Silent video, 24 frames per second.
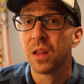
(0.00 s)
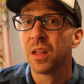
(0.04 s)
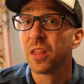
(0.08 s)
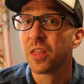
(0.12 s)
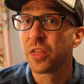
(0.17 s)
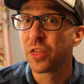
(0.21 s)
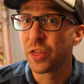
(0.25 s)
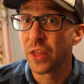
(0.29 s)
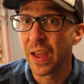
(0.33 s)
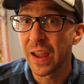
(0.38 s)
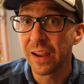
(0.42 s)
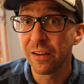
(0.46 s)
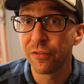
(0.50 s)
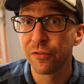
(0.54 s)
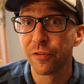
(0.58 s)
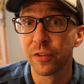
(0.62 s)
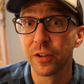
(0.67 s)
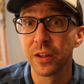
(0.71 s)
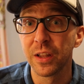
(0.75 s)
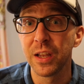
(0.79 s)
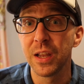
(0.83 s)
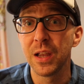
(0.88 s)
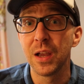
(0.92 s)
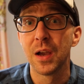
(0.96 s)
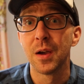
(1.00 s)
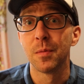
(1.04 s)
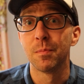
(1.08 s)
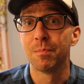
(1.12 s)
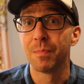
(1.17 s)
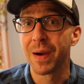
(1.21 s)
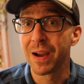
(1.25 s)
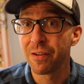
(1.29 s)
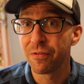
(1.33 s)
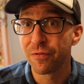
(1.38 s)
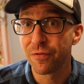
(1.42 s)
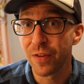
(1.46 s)
Thankfully,
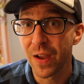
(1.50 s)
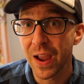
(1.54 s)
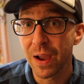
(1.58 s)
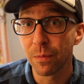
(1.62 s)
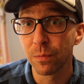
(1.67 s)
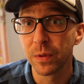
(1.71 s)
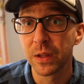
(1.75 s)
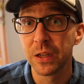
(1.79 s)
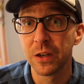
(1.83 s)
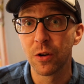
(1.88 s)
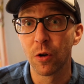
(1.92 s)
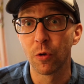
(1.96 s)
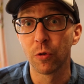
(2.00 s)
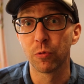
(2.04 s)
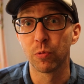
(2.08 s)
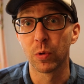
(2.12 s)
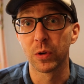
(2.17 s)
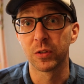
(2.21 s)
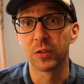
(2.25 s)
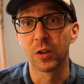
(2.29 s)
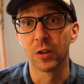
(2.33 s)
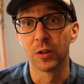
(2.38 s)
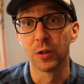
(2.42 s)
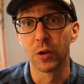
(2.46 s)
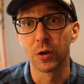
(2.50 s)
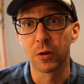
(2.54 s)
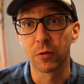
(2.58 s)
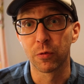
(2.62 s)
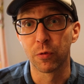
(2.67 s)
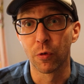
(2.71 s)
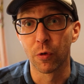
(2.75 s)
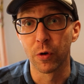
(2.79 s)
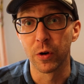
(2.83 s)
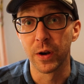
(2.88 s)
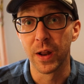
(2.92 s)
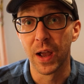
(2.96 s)
my family knows what to look
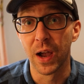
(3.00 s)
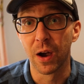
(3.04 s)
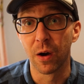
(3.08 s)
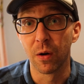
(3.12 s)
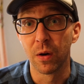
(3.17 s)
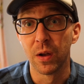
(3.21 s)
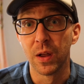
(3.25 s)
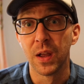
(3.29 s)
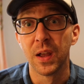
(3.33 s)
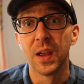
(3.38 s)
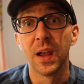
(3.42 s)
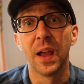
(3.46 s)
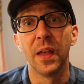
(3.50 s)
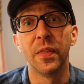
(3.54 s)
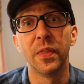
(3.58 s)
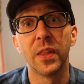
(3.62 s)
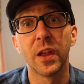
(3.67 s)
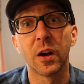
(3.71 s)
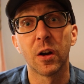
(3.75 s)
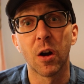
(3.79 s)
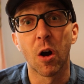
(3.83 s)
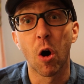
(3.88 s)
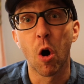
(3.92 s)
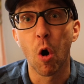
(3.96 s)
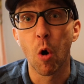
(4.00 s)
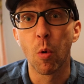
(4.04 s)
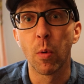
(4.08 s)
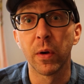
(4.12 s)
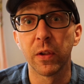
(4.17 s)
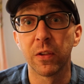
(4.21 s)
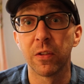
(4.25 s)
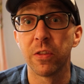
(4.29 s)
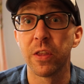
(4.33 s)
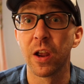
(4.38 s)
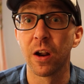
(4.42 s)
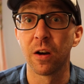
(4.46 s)
for now, and they're
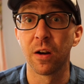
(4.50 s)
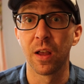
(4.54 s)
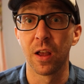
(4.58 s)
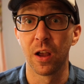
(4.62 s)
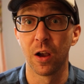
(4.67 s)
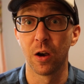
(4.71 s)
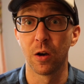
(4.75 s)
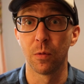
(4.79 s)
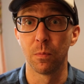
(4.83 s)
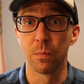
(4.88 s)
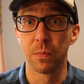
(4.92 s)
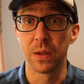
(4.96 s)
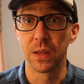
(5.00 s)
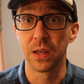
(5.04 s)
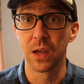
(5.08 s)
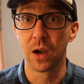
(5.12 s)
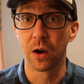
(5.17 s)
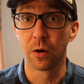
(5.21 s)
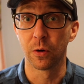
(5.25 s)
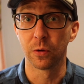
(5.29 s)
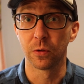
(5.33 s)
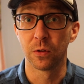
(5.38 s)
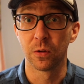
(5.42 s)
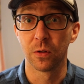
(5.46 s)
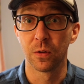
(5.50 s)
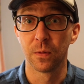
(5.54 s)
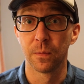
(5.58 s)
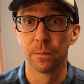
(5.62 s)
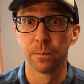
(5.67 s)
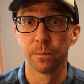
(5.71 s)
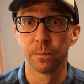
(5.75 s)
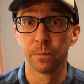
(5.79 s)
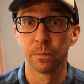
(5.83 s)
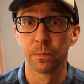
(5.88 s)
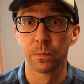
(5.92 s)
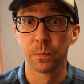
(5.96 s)
always there to help me out.
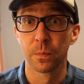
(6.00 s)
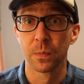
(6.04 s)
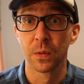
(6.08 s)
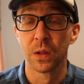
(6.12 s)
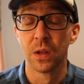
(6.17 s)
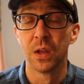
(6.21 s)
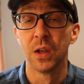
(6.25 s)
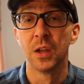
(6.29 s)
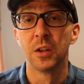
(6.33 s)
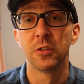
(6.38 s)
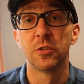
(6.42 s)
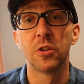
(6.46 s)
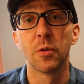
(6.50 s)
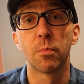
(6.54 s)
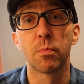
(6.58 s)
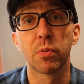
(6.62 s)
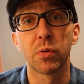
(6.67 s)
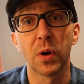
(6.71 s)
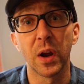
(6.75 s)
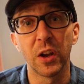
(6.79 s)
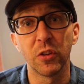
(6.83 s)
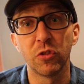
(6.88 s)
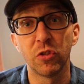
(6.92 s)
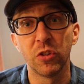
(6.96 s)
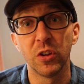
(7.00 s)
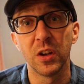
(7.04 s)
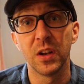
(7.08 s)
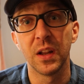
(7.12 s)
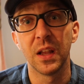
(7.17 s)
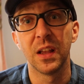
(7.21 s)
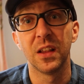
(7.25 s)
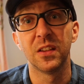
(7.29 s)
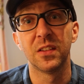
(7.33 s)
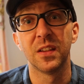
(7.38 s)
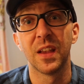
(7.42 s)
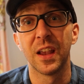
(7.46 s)
Depression
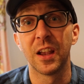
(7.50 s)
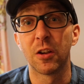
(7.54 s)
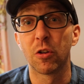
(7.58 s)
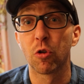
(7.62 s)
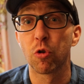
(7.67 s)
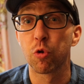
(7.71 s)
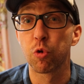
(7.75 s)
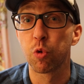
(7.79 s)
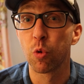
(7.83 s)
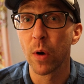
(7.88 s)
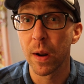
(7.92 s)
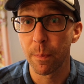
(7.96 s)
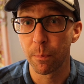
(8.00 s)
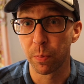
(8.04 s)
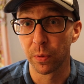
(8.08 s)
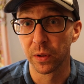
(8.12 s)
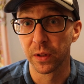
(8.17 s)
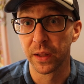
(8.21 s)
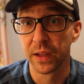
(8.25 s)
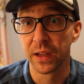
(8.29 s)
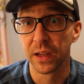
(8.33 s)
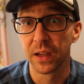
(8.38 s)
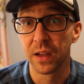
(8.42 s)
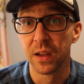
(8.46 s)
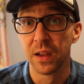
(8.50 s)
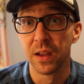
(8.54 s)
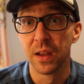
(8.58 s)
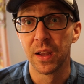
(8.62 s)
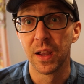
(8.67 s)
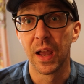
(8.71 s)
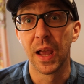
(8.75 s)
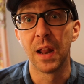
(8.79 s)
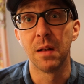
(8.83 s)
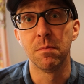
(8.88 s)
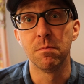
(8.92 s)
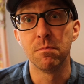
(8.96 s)
is a crippling
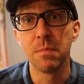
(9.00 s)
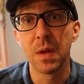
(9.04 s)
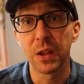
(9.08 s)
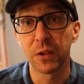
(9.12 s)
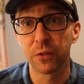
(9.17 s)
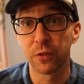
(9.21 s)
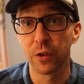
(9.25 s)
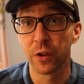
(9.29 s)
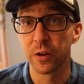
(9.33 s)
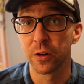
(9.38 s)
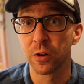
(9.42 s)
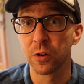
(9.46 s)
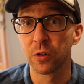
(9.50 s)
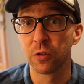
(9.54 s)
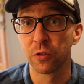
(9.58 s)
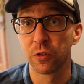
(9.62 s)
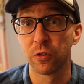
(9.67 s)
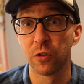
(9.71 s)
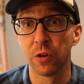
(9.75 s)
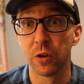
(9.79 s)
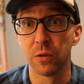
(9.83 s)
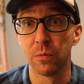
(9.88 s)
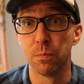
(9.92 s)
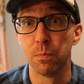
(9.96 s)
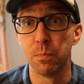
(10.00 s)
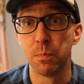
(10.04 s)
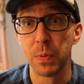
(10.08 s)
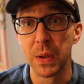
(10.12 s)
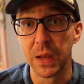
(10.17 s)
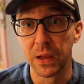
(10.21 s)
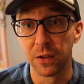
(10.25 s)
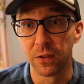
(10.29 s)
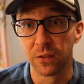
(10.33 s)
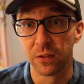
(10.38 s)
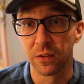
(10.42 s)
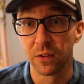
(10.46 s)
and misunderstood
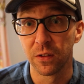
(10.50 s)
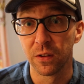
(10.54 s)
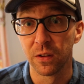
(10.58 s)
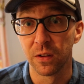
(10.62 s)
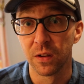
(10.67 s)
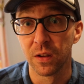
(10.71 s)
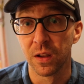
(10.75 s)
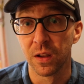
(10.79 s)
beast,